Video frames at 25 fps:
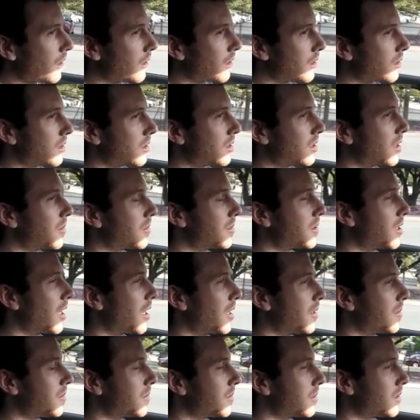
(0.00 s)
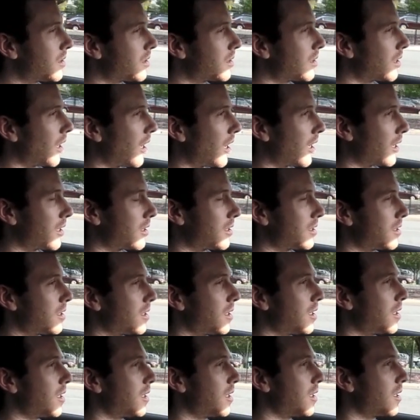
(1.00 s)
sometimes,
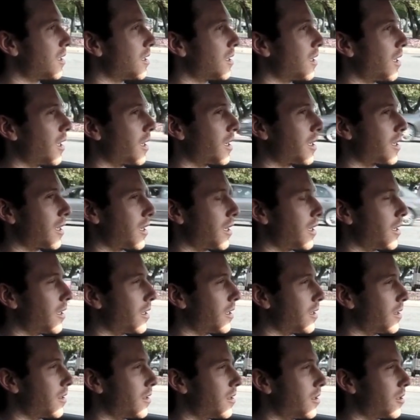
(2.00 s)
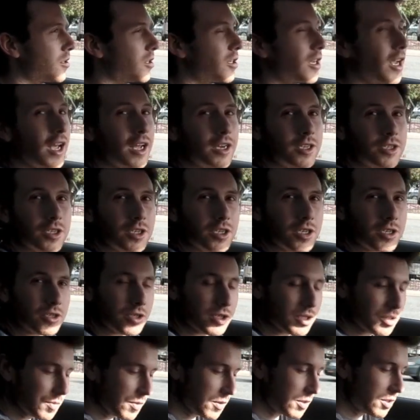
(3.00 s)
honestly, like, the engine and
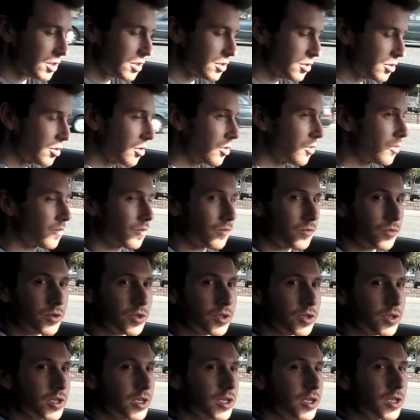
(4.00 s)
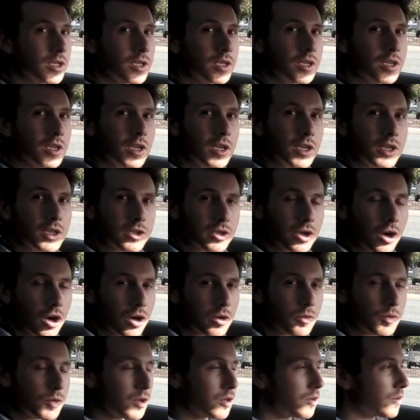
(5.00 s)
transmission don't really
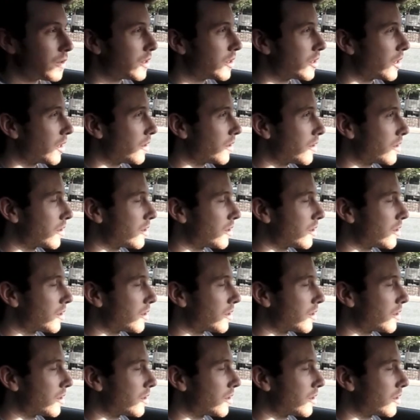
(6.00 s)
talk well to each other.